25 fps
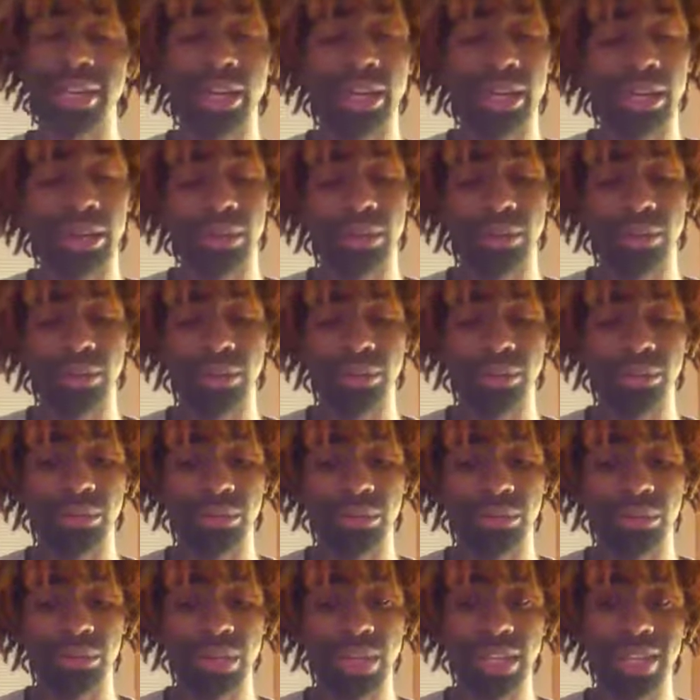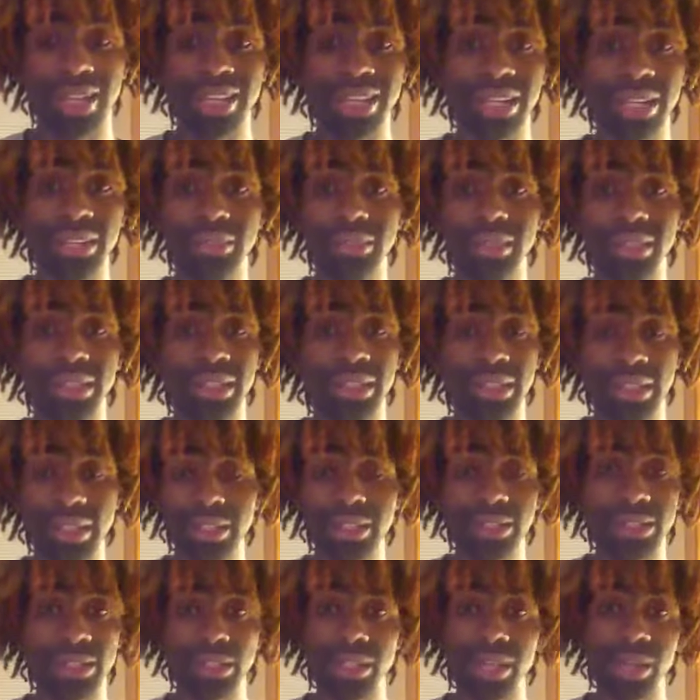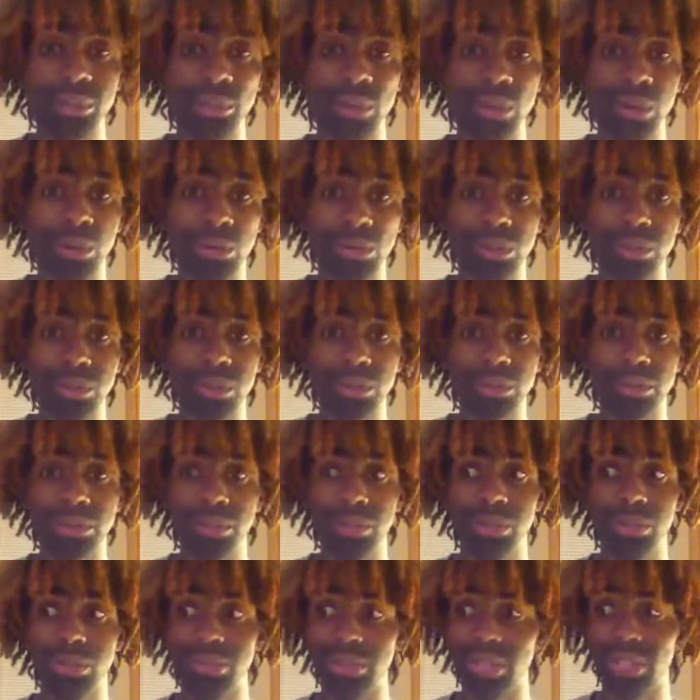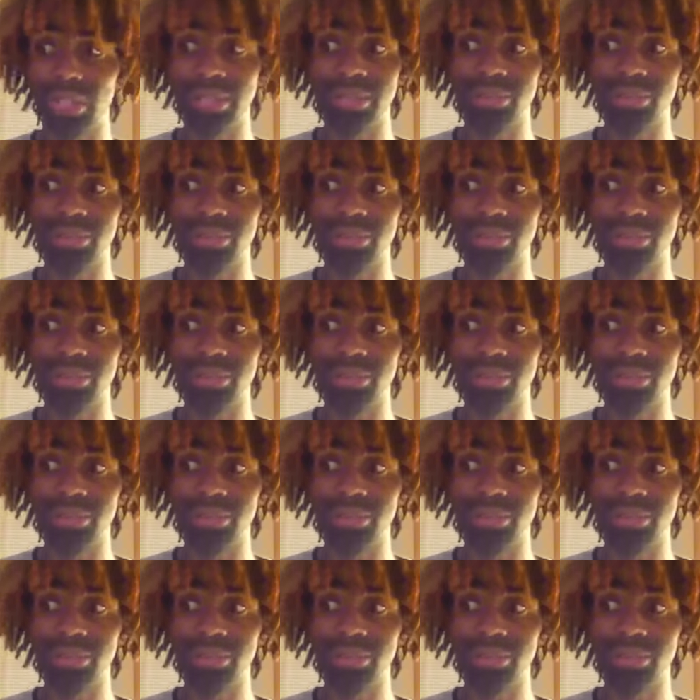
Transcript: how it could even get to that point with some dudes. Like,